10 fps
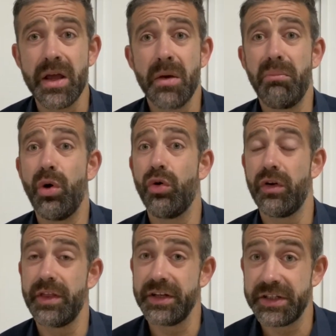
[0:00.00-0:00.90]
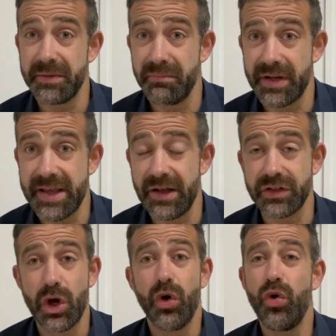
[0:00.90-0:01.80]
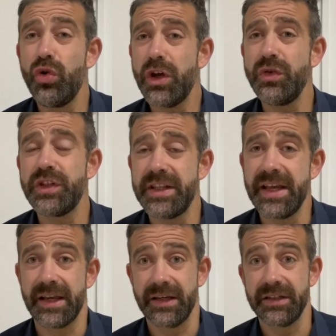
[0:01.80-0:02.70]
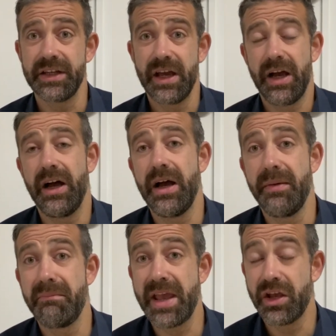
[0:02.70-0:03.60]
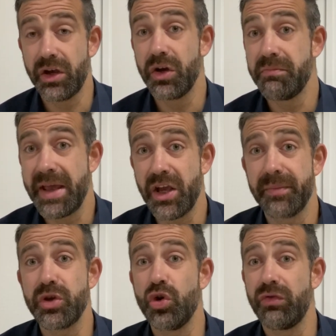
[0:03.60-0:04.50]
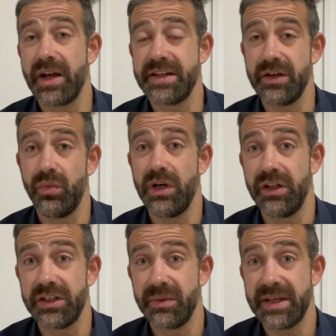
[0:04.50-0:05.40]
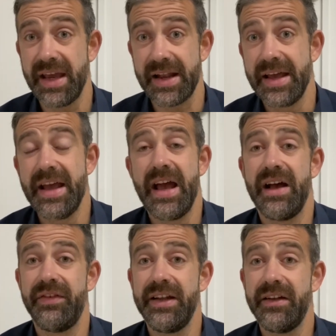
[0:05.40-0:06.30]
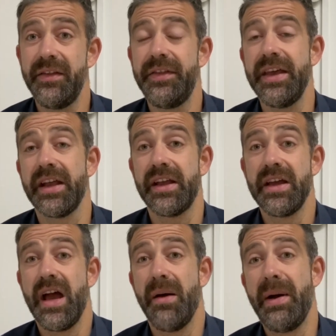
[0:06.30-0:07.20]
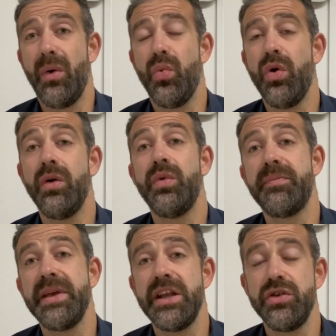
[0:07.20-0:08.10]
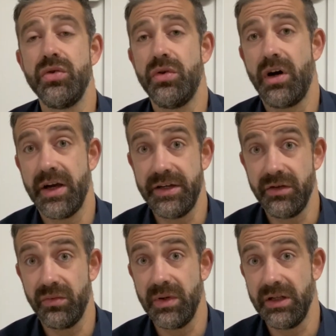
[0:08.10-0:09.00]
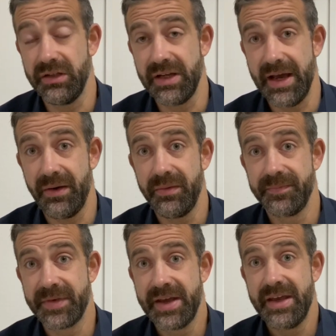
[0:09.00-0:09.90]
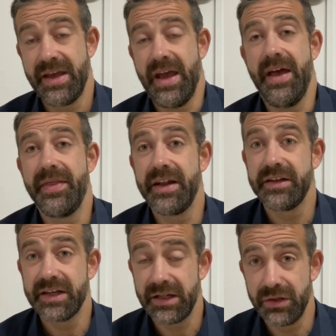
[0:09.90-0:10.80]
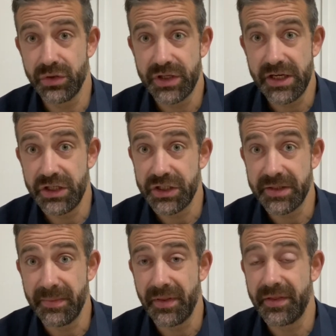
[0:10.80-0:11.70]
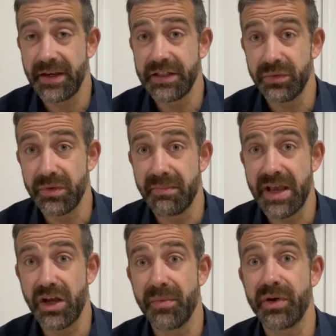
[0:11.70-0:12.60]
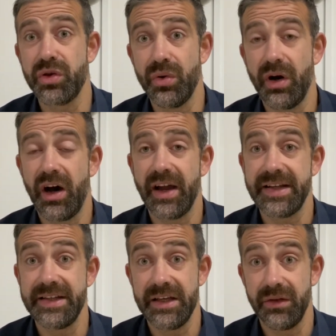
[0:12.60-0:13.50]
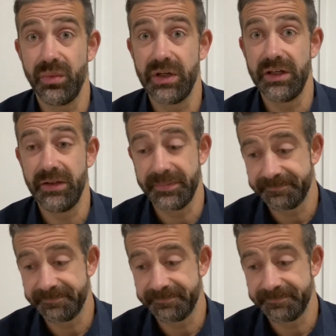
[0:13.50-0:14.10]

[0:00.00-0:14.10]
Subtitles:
poorer than somebody else. All those things could make up your ideal world. So again, have a little think about what would be in your ideal world now, and then tell your teacher some of the things that would make up your ideal world.